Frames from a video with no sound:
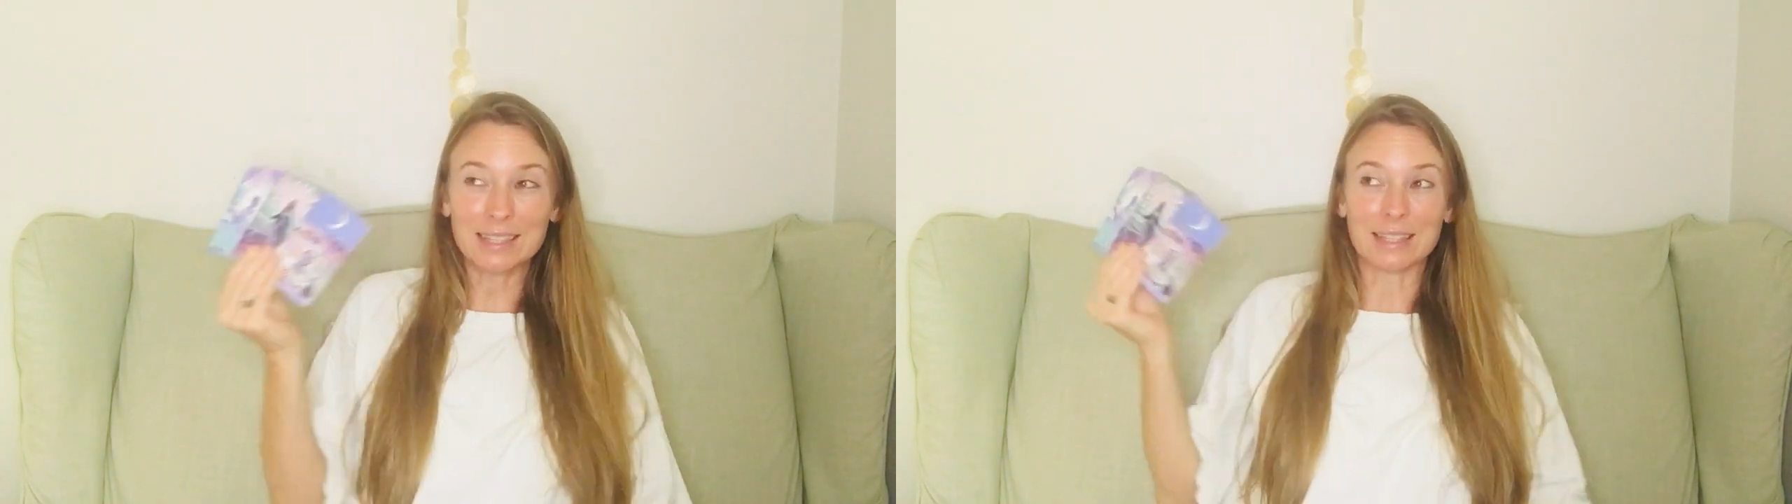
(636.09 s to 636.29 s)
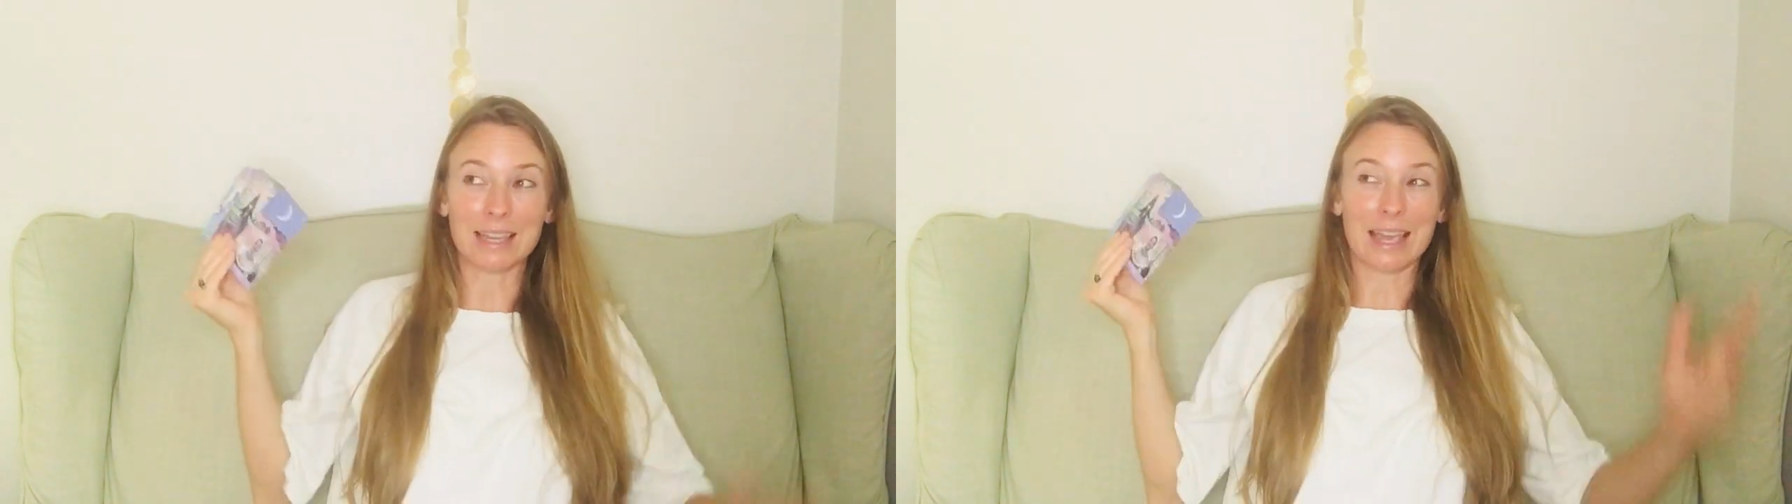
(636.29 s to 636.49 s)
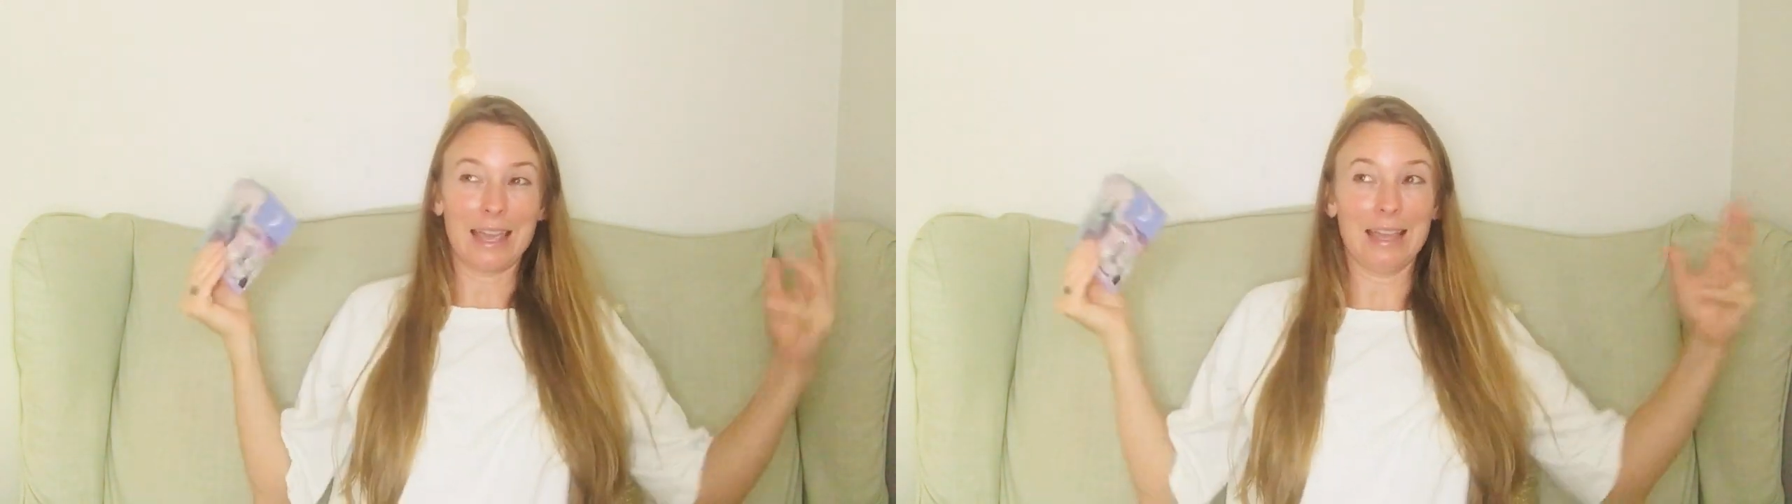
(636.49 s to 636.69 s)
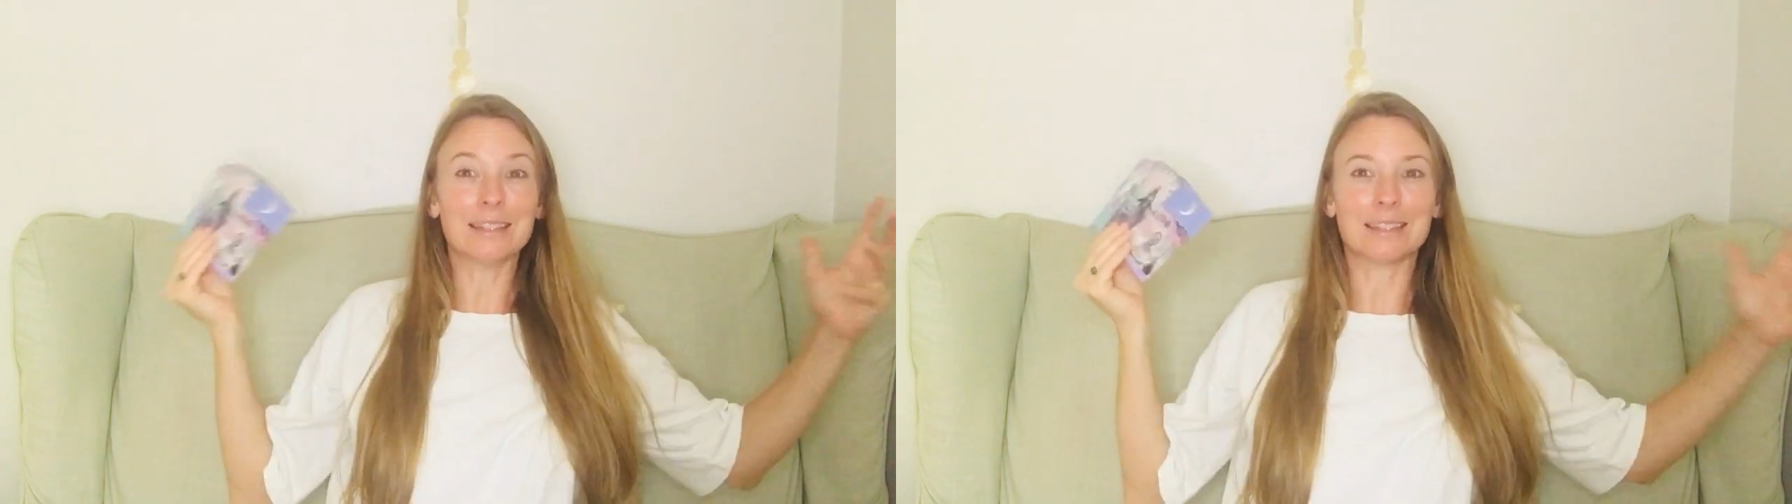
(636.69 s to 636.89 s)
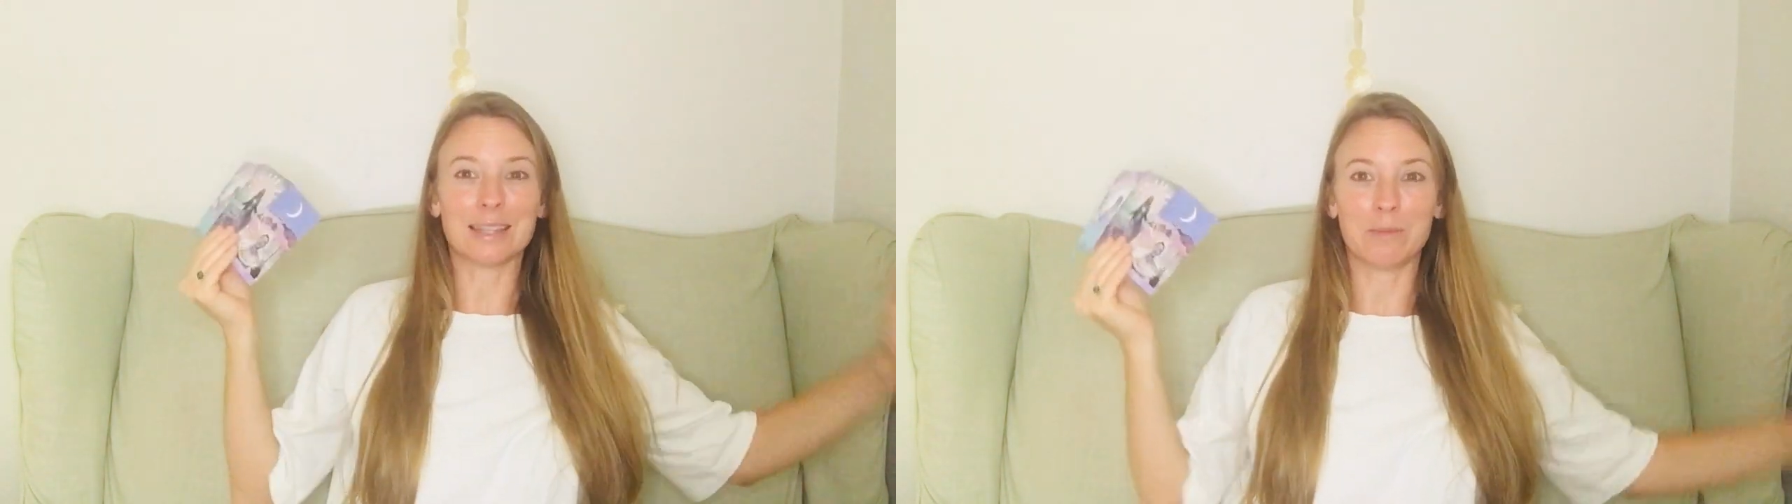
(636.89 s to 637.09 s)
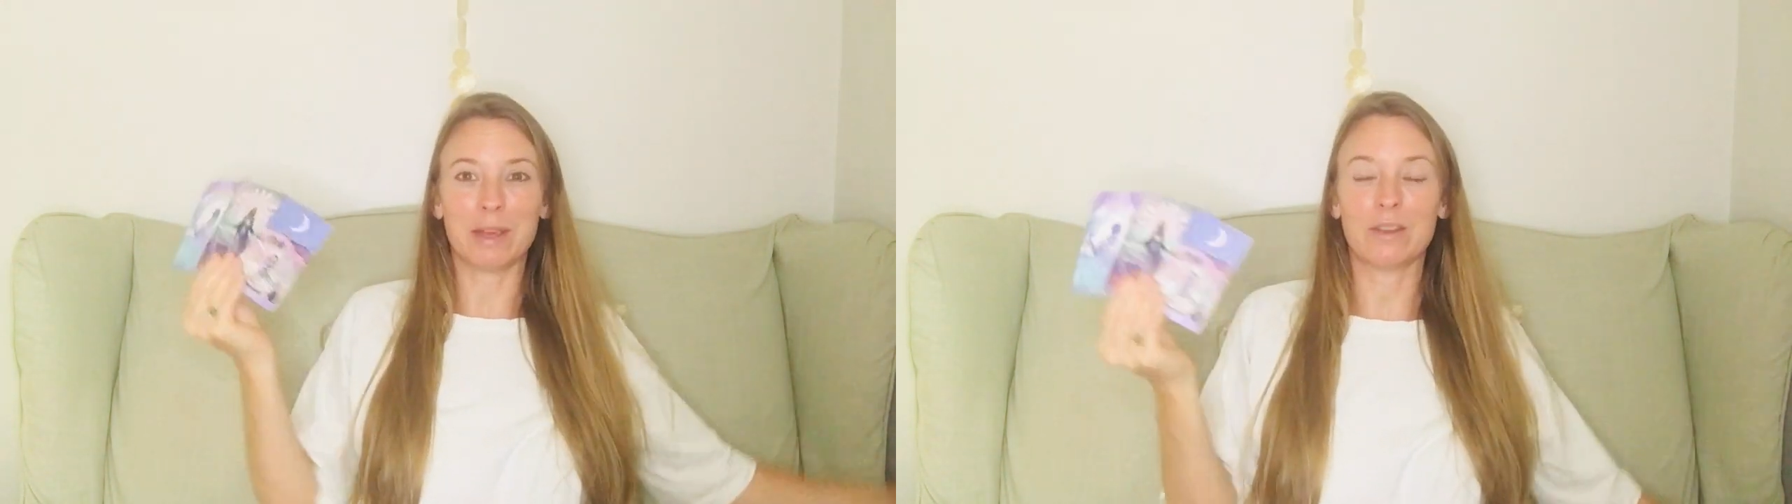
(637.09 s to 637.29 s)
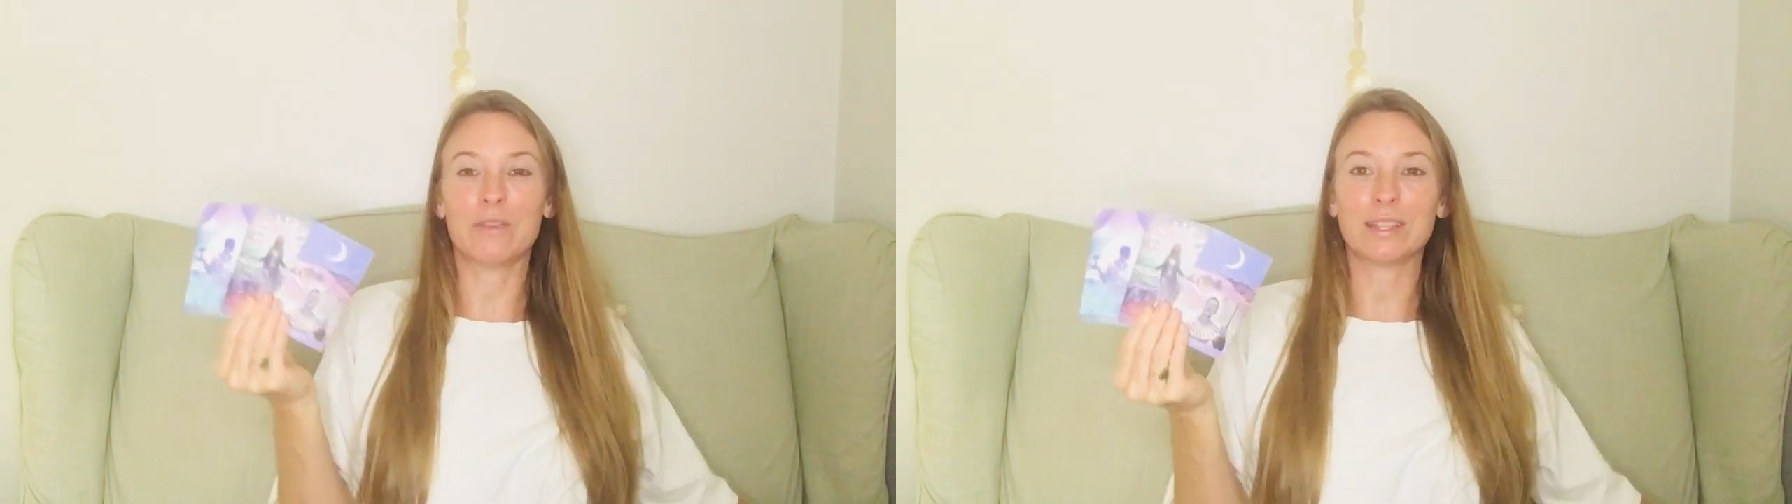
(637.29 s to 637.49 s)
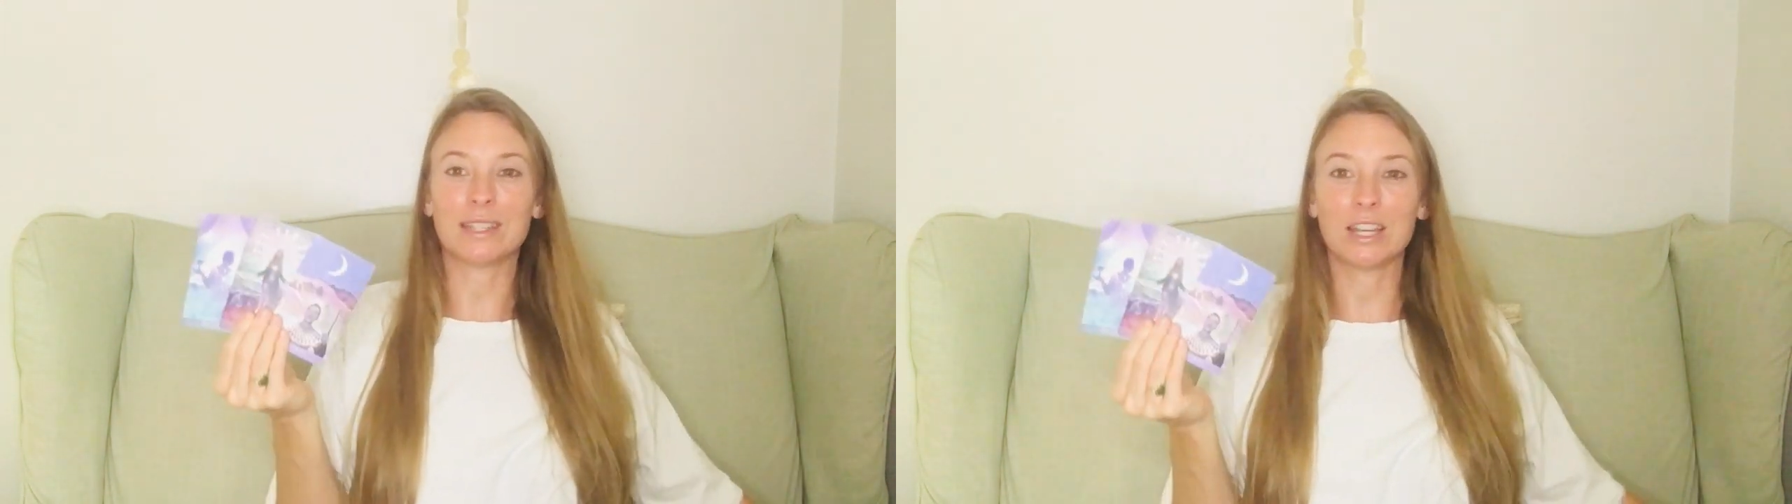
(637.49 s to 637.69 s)
it's like instant
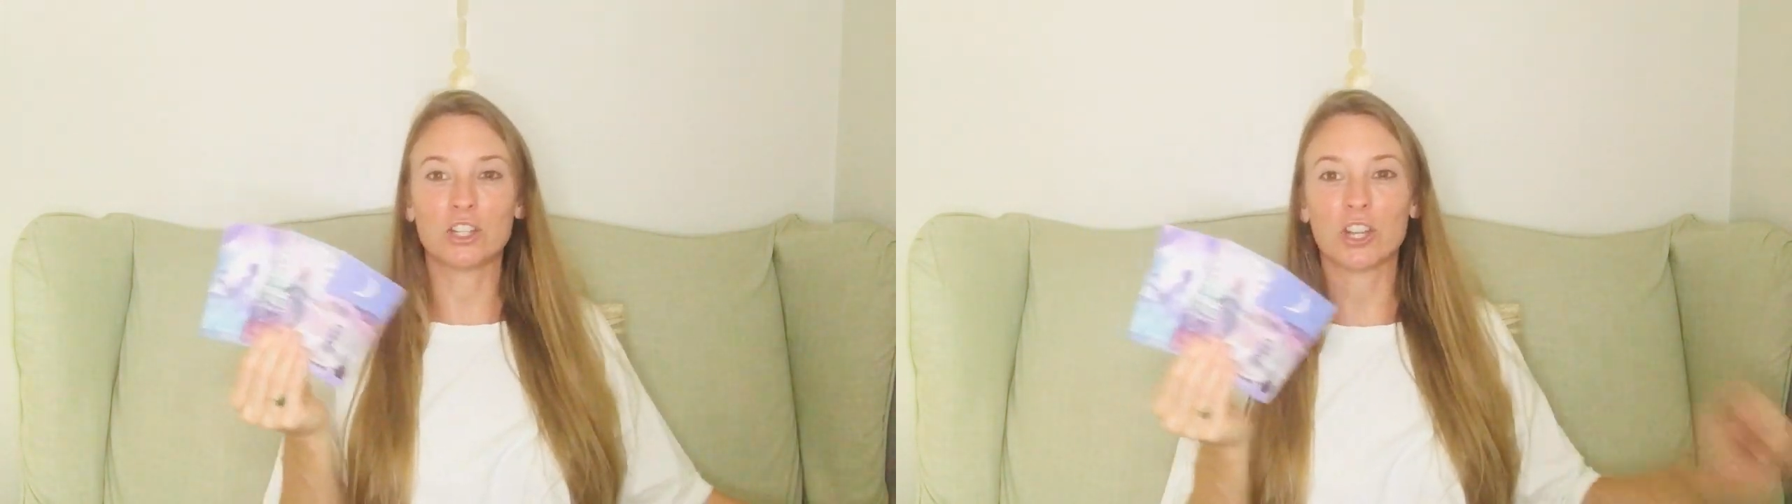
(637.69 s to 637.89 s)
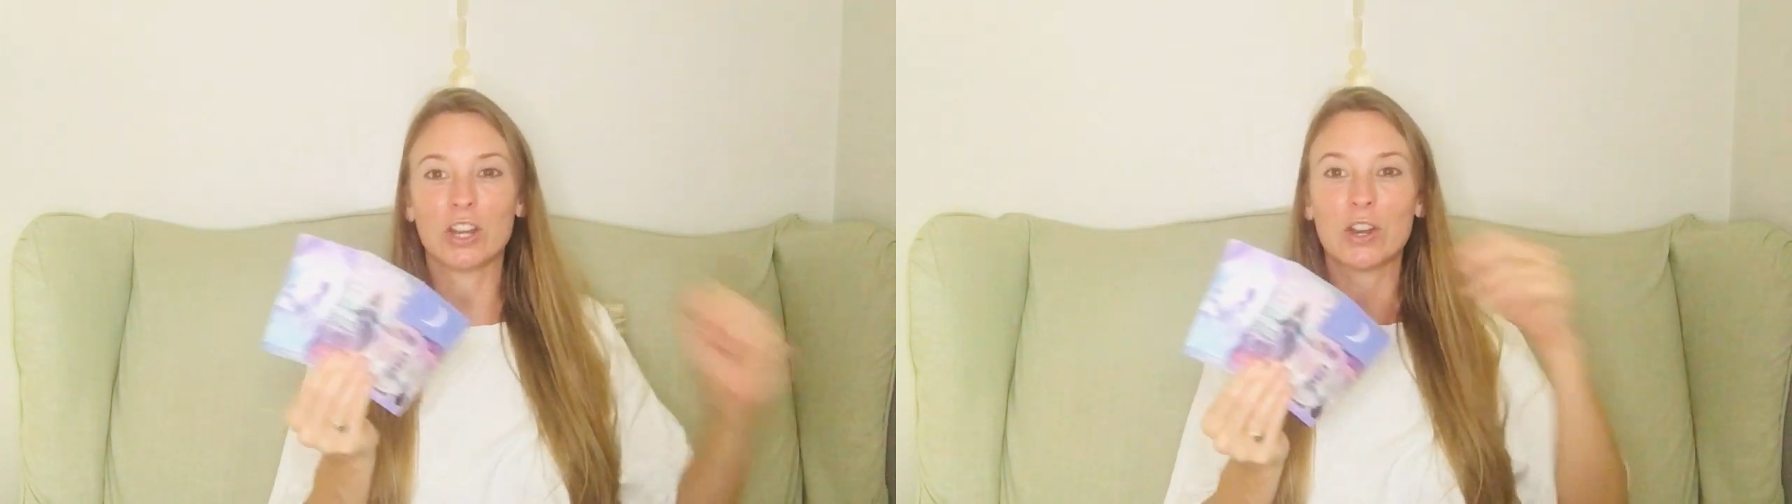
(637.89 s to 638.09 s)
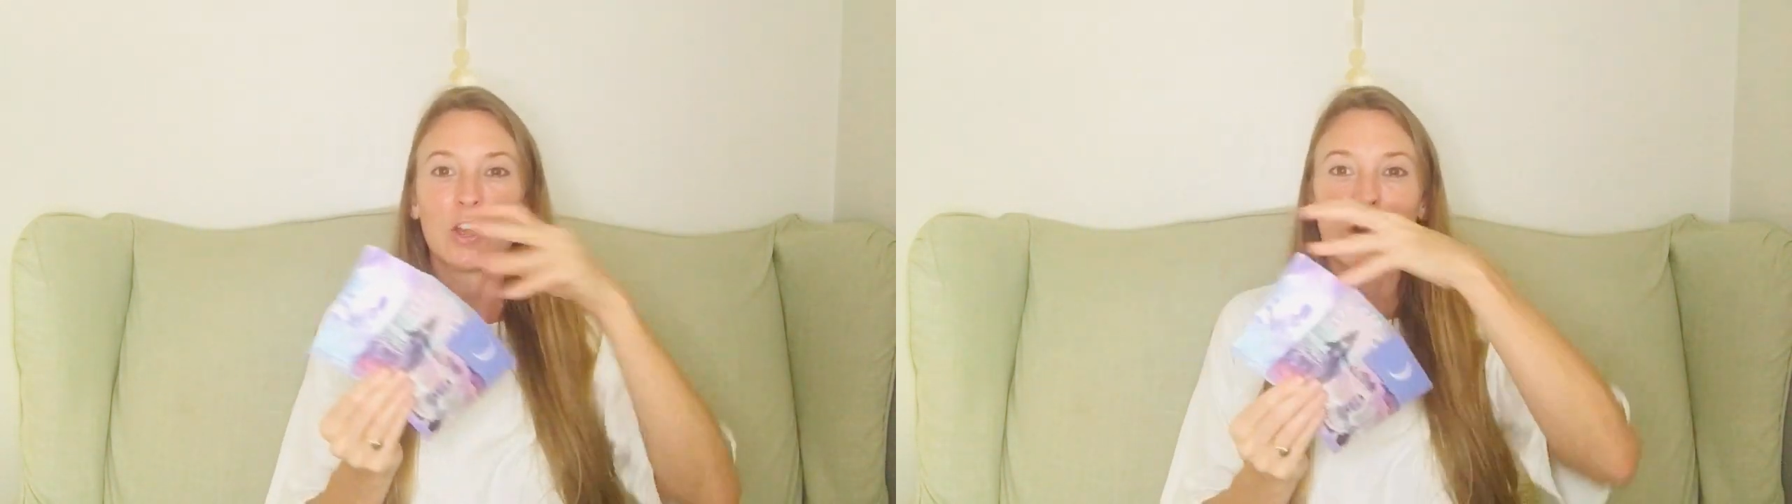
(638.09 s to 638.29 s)
manifestation.